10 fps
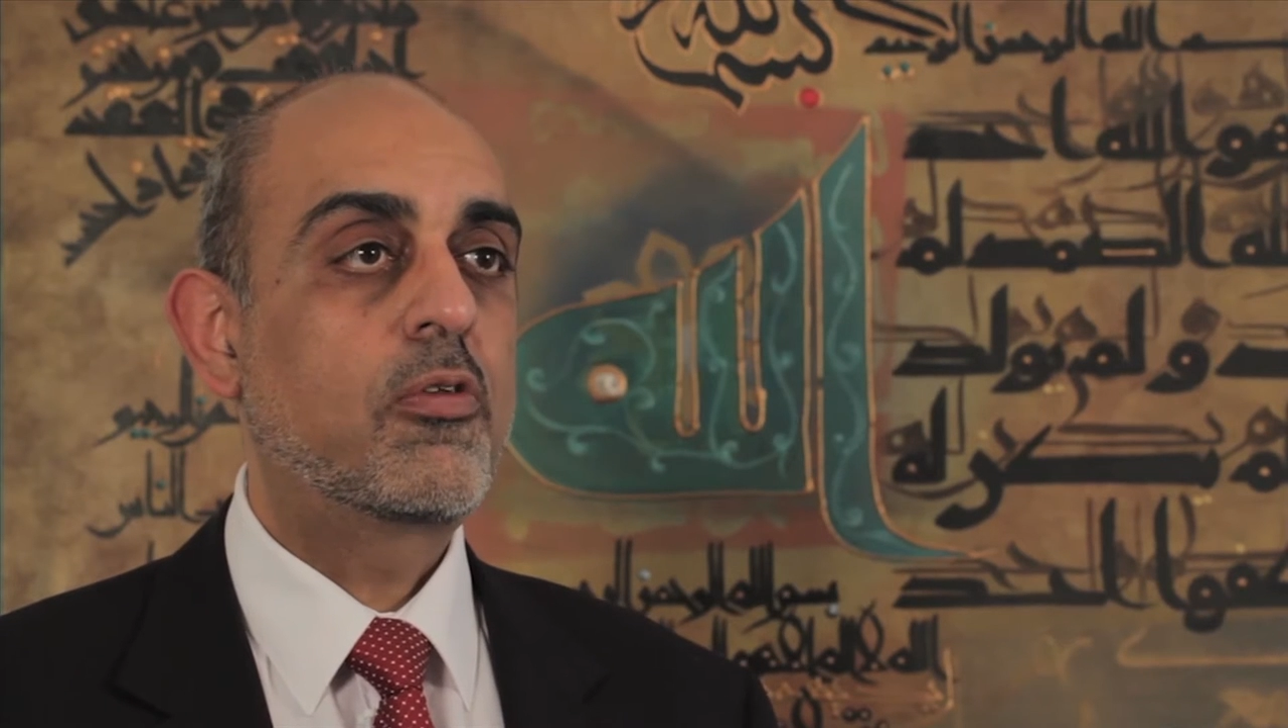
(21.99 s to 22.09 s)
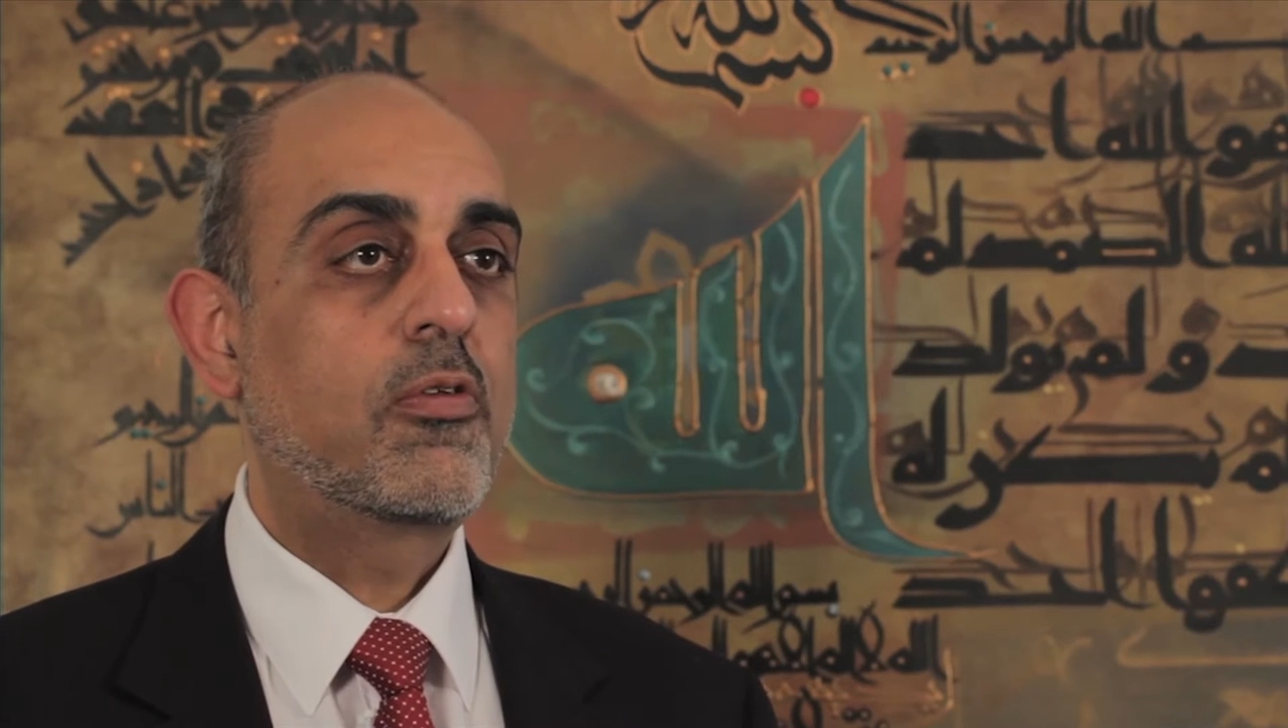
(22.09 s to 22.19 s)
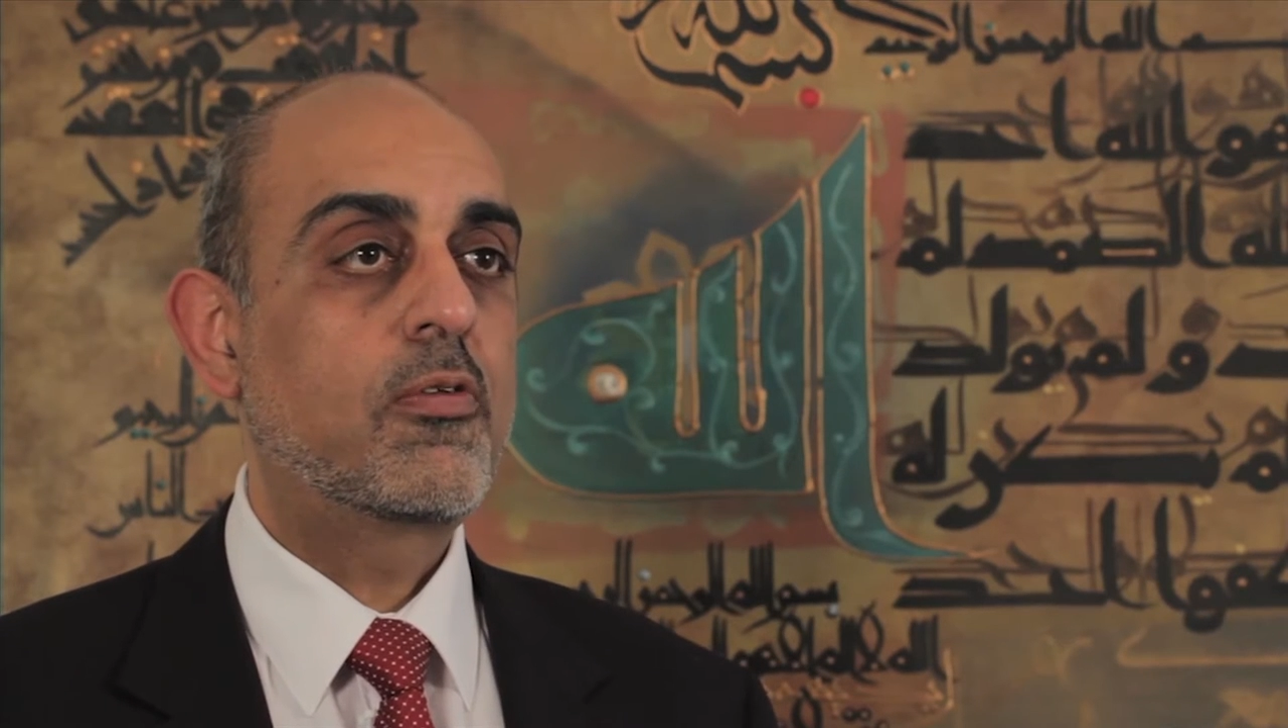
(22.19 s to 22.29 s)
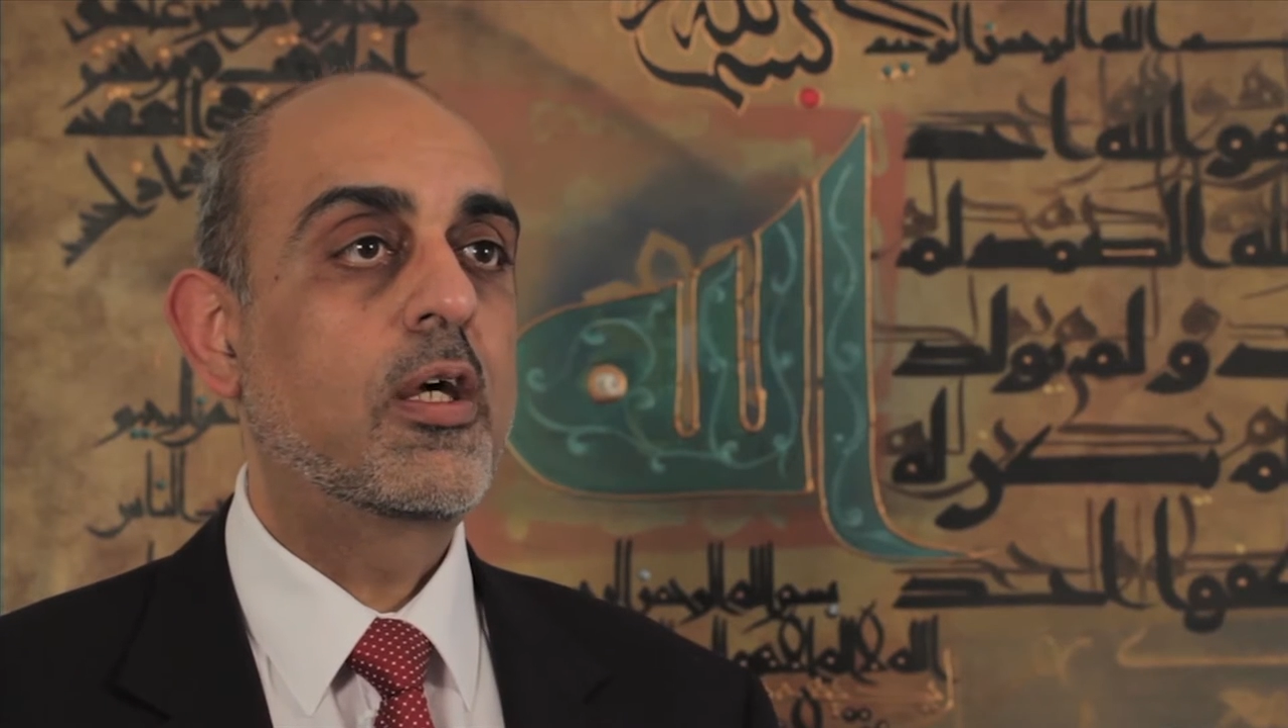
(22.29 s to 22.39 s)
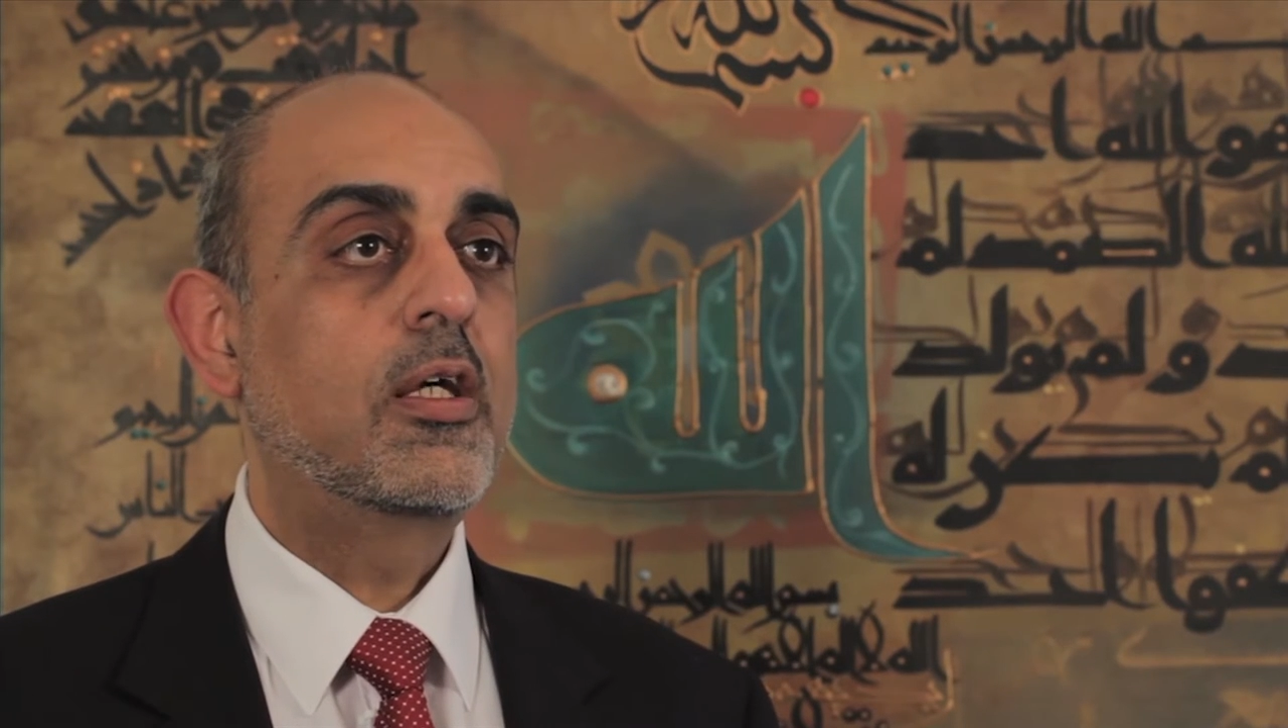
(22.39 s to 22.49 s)

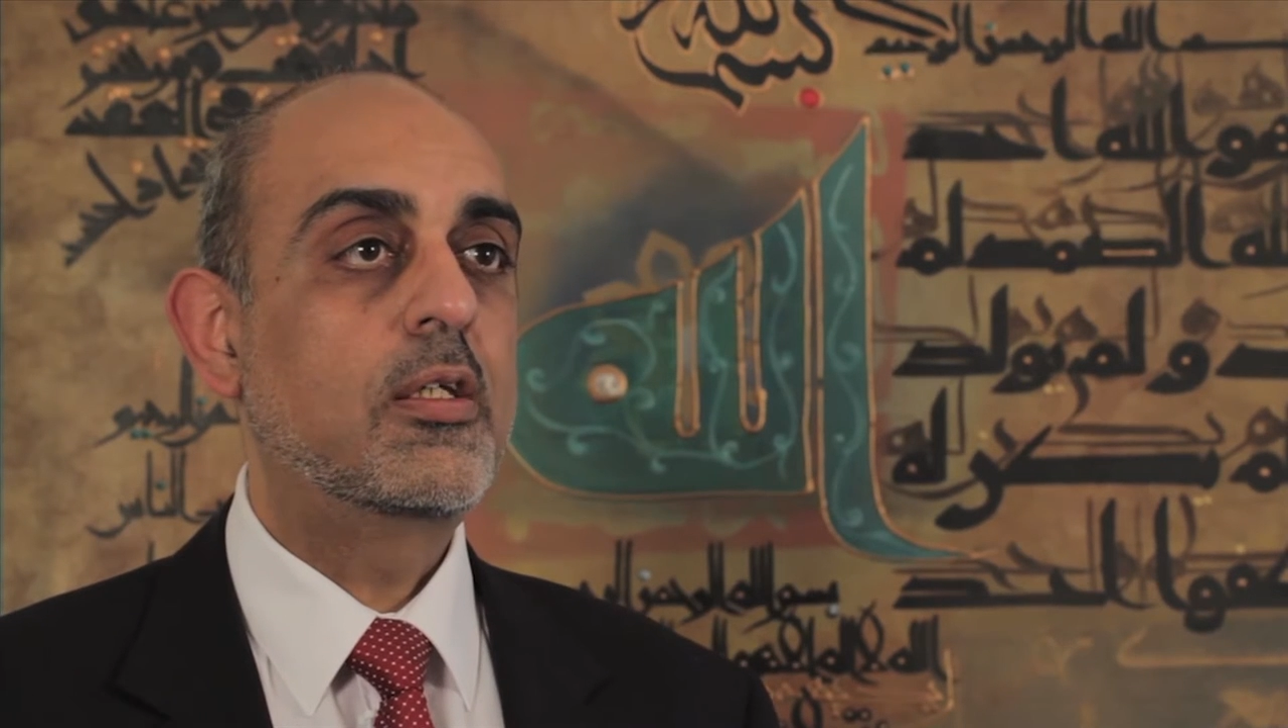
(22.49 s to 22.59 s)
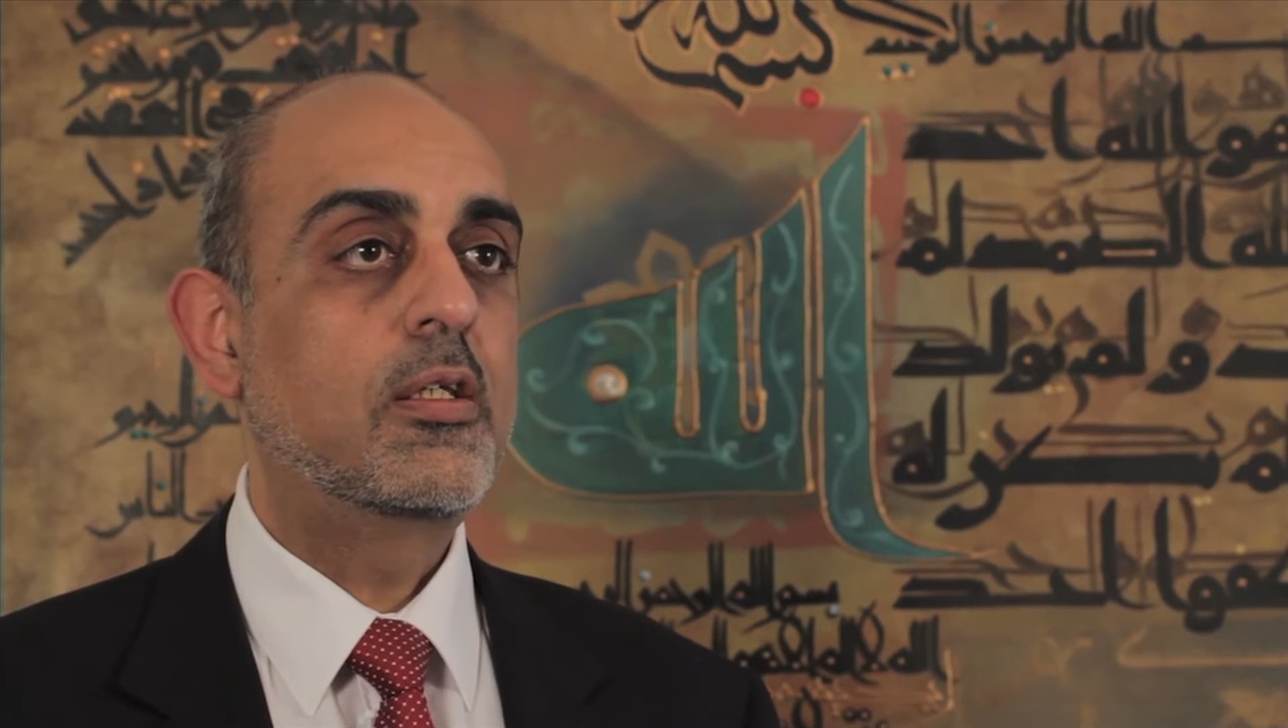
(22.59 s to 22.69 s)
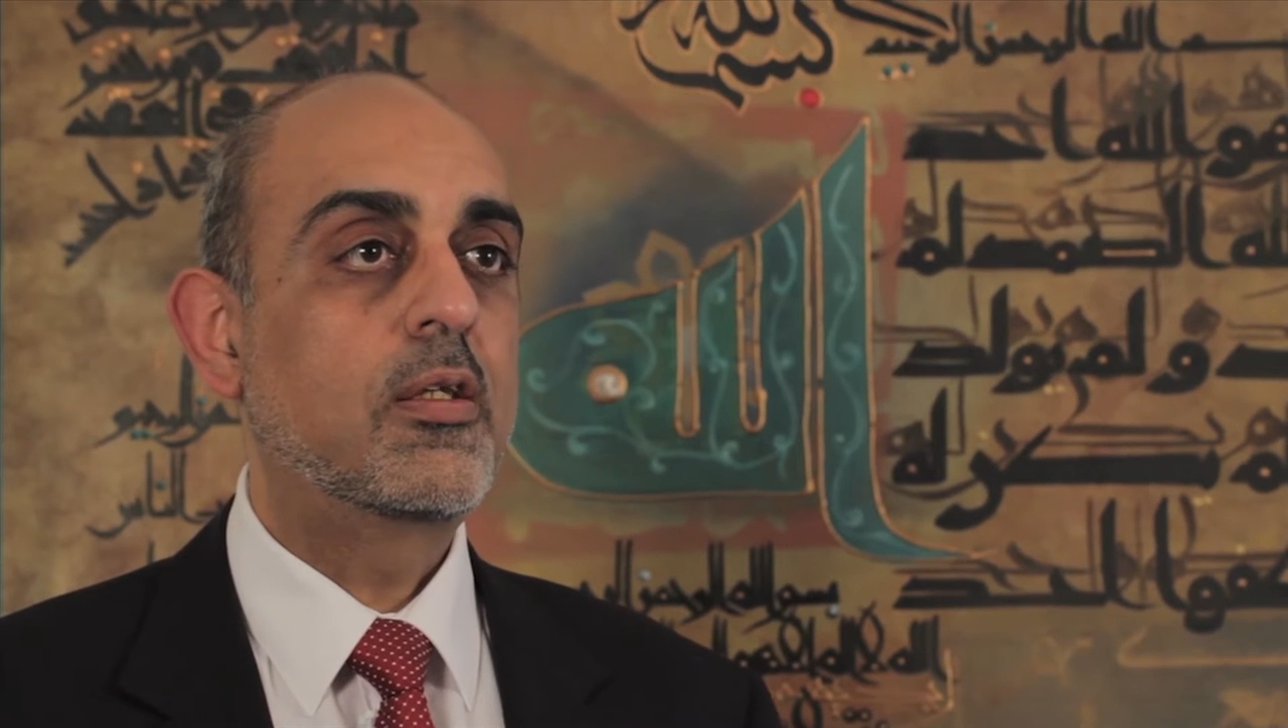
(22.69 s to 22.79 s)
society